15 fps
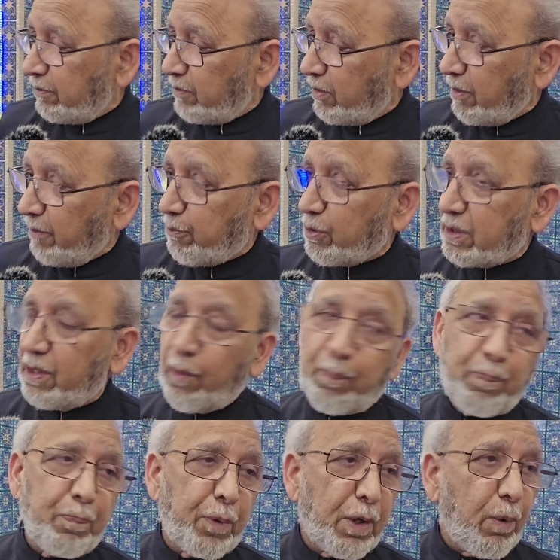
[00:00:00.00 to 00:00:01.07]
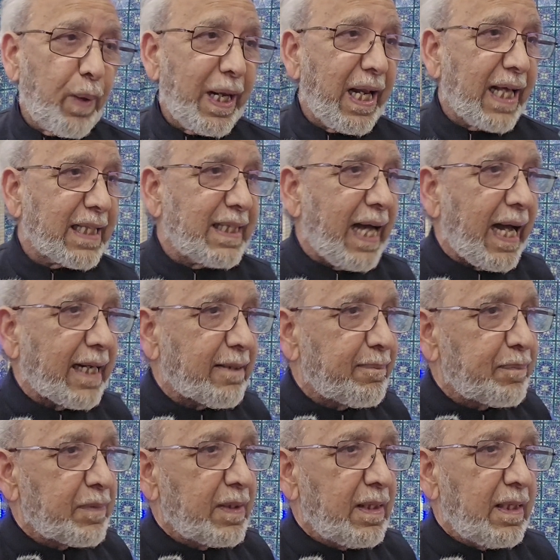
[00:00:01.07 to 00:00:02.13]
put away like that.
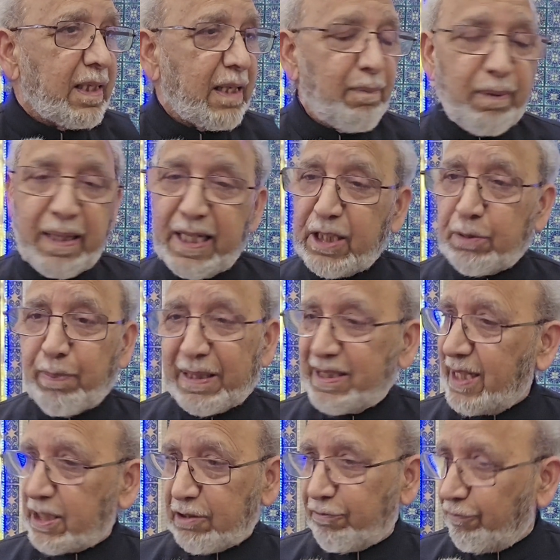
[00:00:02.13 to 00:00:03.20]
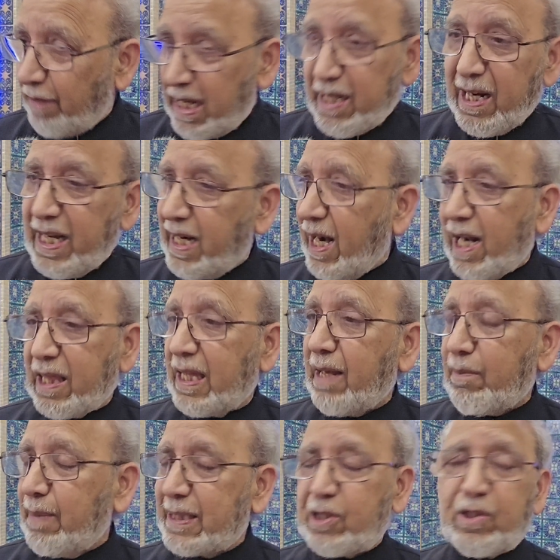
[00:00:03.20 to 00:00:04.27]
Iblis, by just one little
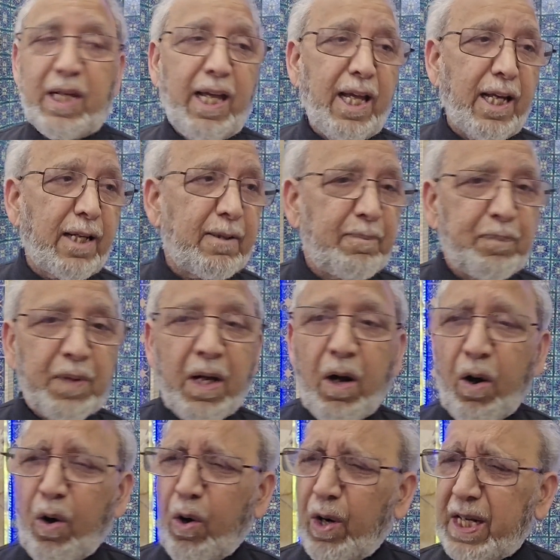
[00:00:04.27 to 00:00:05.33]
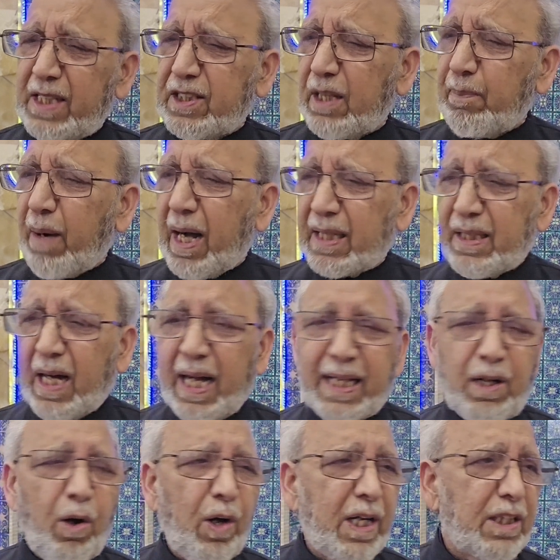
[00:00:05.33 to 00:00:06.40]
thing mistake, all his ibadah
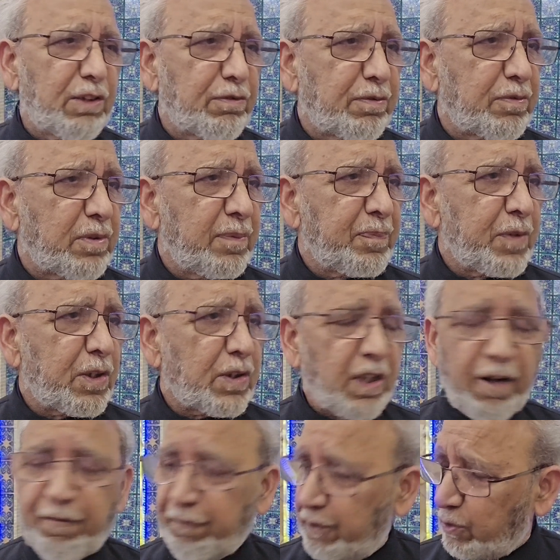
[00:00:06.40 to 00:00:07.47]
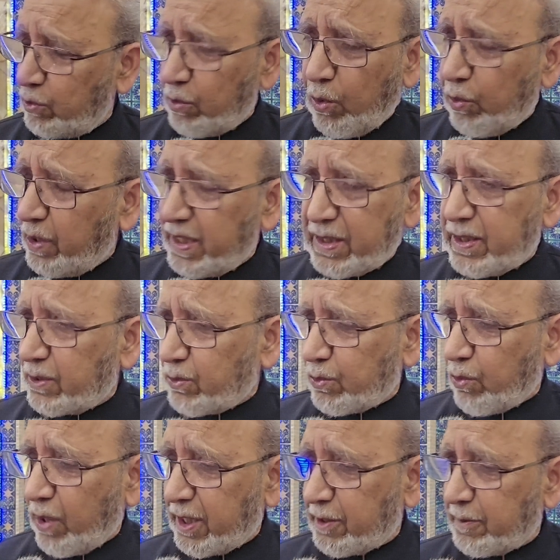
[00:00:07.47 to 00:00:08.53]
and all his stuff was totally
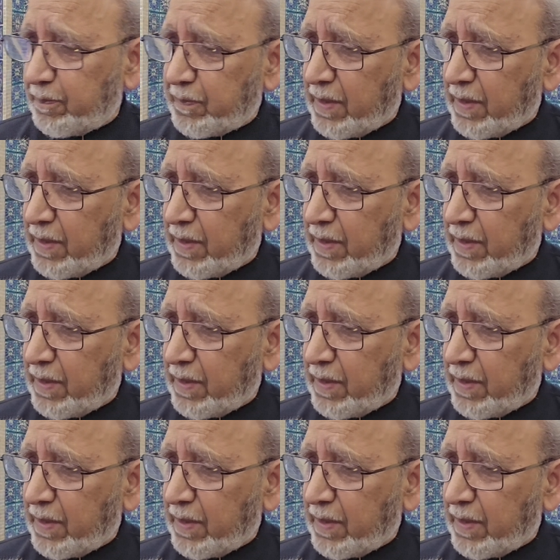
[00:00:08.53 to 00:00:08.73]
destroyed.